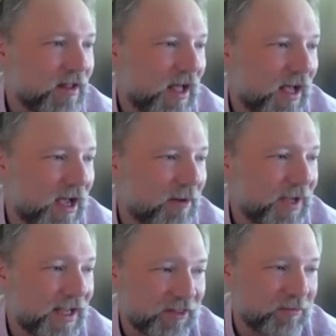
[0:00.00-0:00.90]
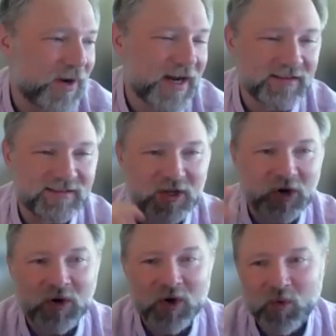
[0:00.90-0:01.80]
um, in the brain.
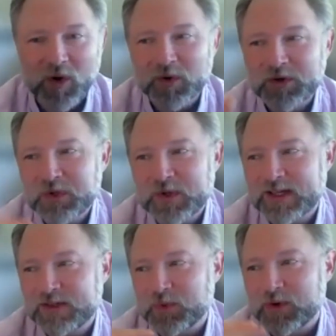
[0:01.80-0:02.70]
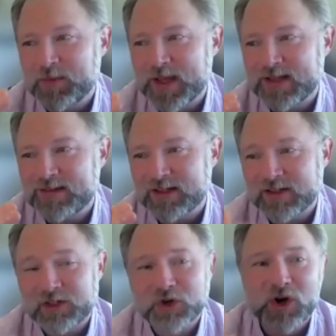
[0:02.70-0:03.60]
So what we're doing is we're
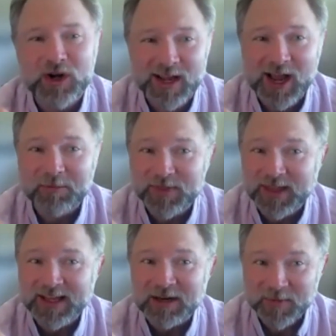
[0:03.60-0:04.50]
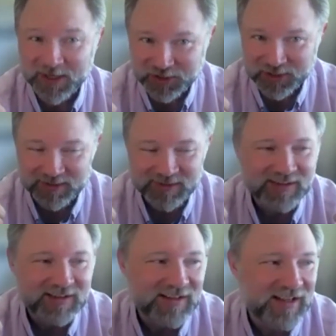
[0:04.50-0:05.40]
basically turning up the inhibition
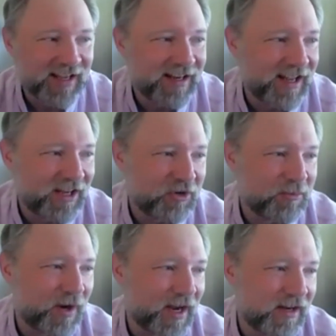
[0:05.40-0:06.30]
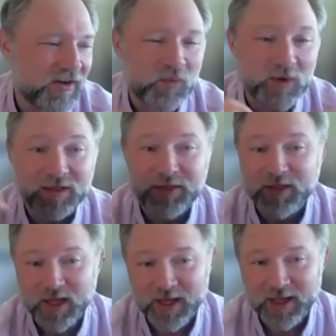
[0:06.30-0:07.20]
in in your brain with
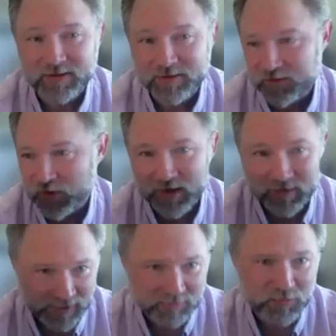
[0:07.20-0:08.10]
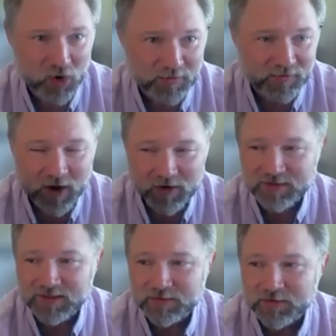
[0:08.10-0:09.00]
uh, drug like propofol or
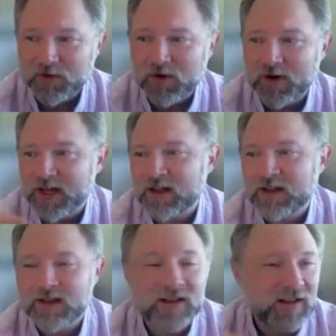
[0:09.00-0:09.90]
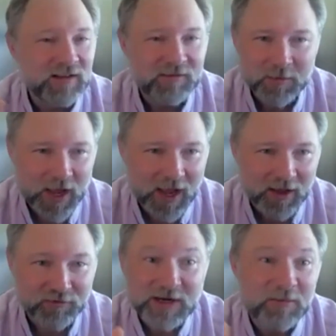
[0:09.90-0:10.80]
sevoflurane. Uh,
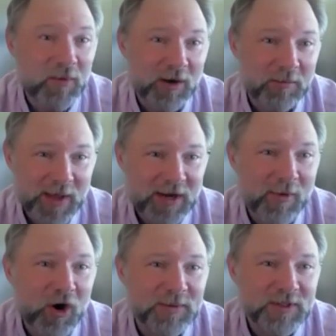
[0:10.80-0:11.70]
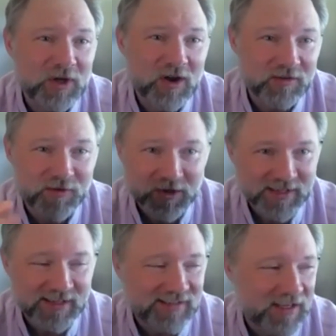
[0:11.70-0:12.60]
phenobarb pentobarbital falls in
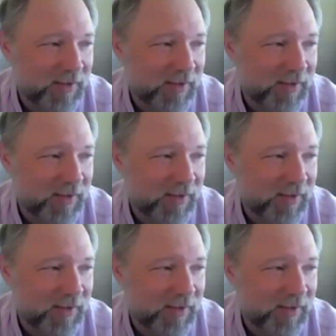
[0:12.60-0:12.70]
that same